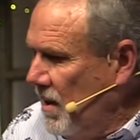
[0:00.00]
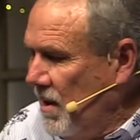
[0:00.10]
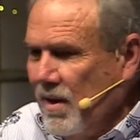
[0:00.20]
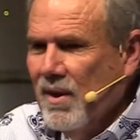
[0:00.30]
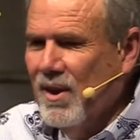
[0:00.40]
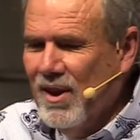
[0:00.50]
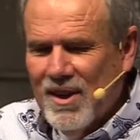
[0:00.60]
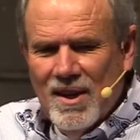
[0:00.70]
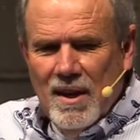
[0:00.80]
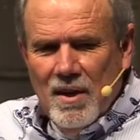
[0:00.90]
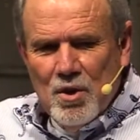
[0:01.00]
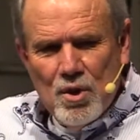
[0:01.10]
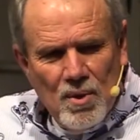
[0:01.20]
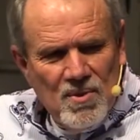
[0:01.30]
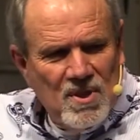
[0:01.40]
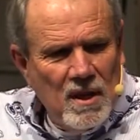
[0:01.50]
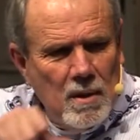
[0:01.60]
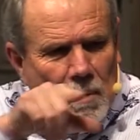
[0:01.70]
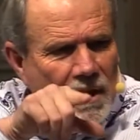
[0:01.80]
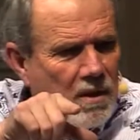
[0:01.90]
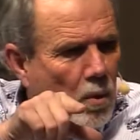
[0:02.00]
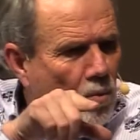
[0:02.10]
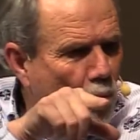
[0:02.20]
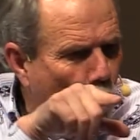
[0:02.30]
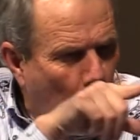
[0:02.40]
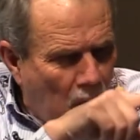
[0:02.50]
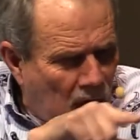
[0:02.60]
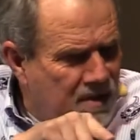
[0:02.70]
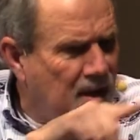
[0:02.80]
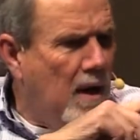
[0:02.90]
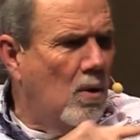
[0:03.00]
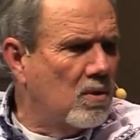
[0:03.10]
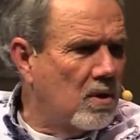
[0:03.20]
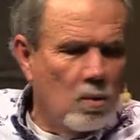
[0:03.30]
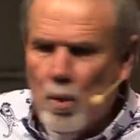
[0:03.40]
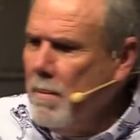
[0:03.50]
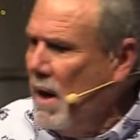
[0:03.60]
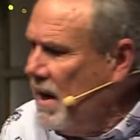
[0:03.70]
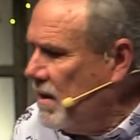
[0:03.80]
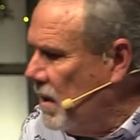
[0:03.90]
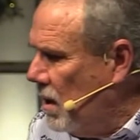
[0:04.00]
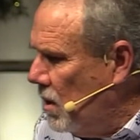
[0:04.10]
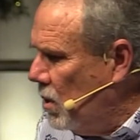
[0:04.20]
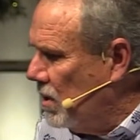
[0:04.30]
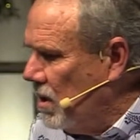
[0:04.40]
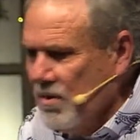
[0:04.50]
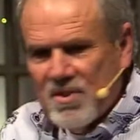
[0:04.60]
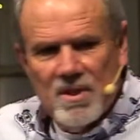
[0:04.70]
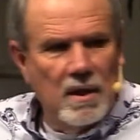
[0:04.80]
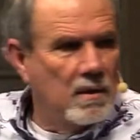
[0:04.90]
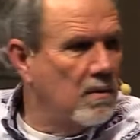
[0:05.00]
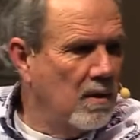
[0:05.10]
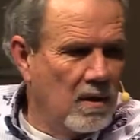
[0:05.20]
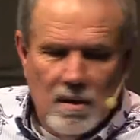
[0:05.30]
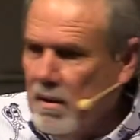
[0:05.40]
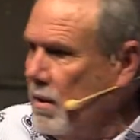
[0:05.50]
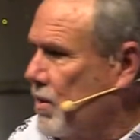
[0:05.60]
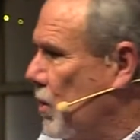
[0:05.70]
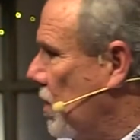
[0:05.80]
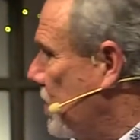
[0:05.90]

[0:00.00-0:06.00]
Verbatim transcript: Do you see anybody that walked out that we might know? And they're just like, they're turning